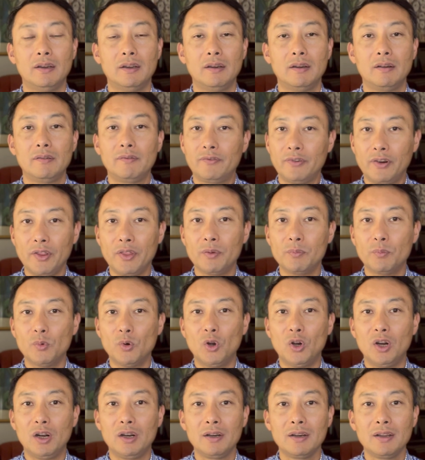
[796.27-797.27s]

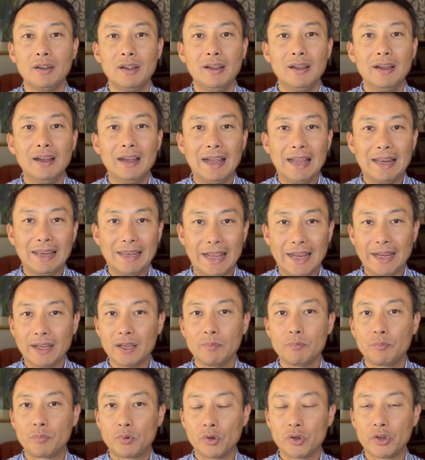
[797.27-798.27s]
Furthermore,
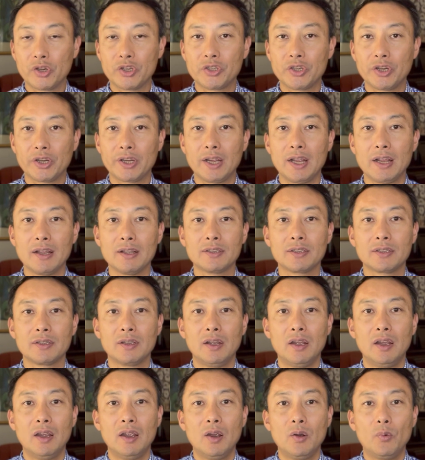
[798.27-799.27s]
unlike brokerage accounts,
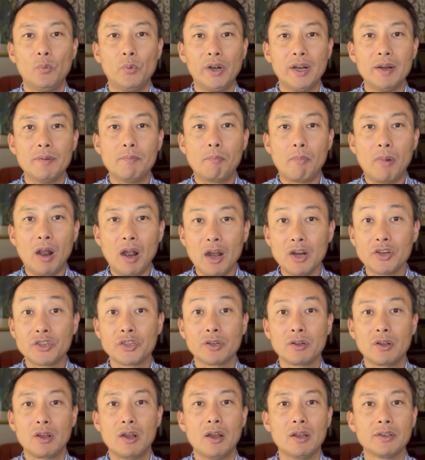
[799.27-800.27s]
where
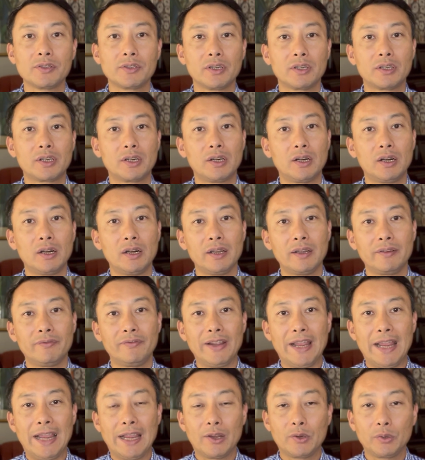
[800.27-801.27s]
margin calls occur if
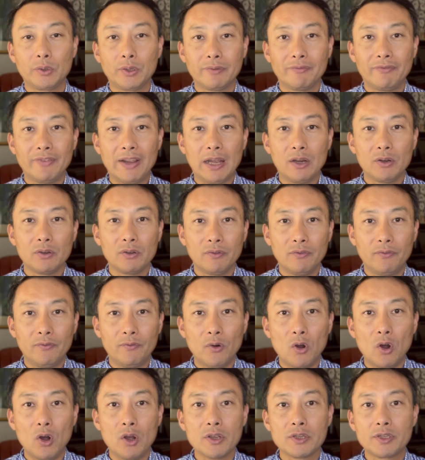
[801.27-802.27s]
equity value
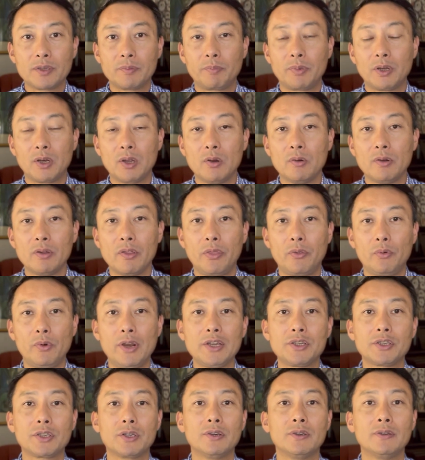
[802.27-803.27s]
falls below a
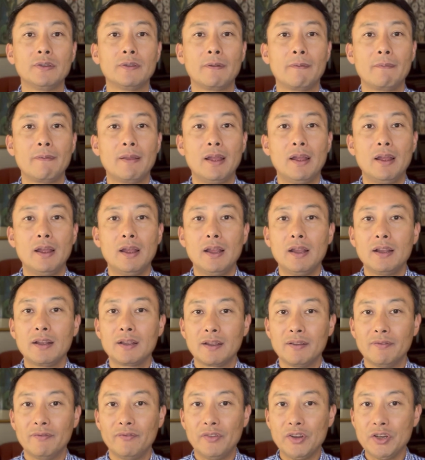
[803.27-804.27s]
threshold,
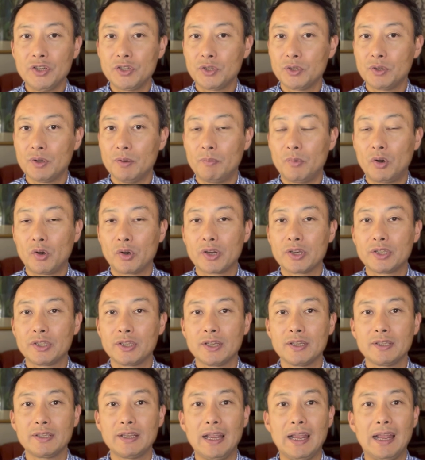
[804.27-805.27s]
conventional
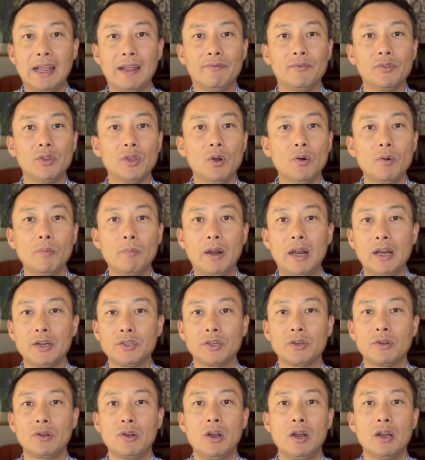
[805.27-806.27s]
mortgages have no
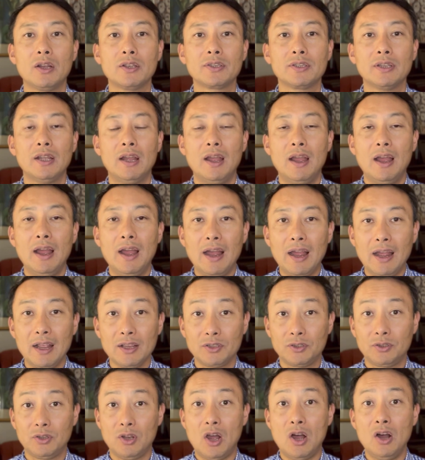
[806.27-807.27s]
margin calls
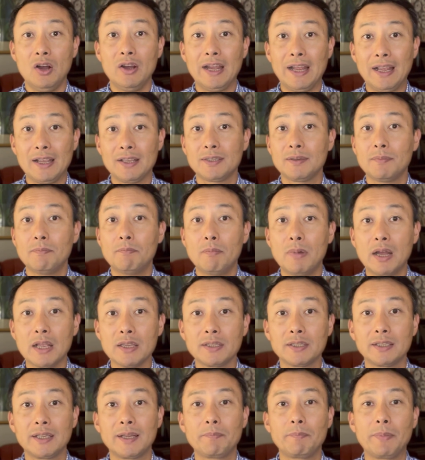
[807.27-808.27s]
as long as
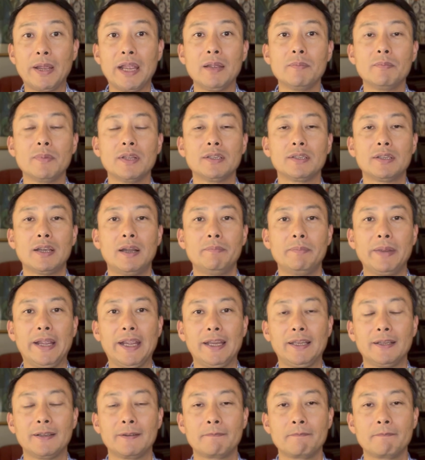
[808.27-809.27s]
monthly payments are made.